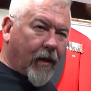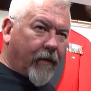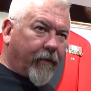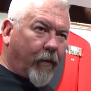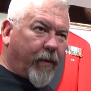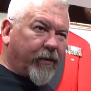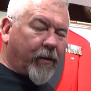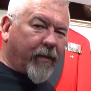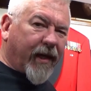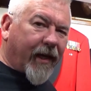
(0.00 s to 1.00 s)
from about
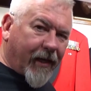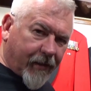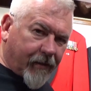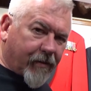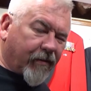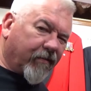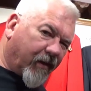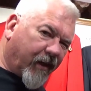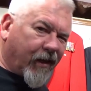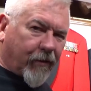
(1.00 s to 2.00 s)
the mid-'80s and
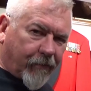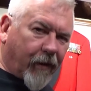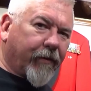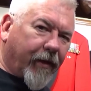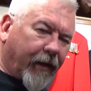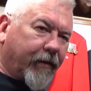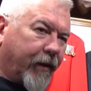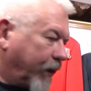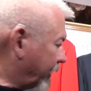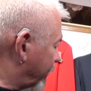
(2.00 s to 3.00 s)
in around the
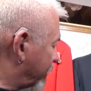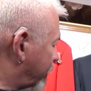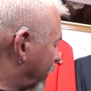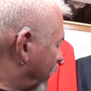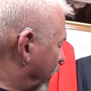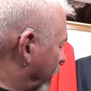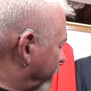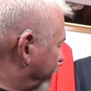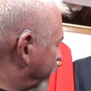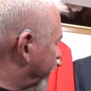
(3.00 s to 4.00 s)
1980s
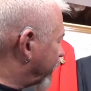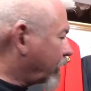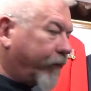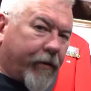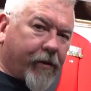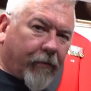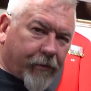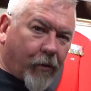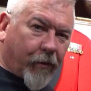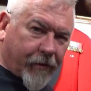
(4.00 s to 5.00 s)
for the Governor
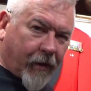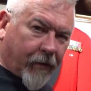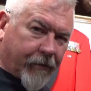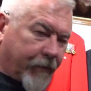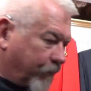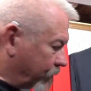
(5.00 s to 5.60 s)
General's Horse Guards.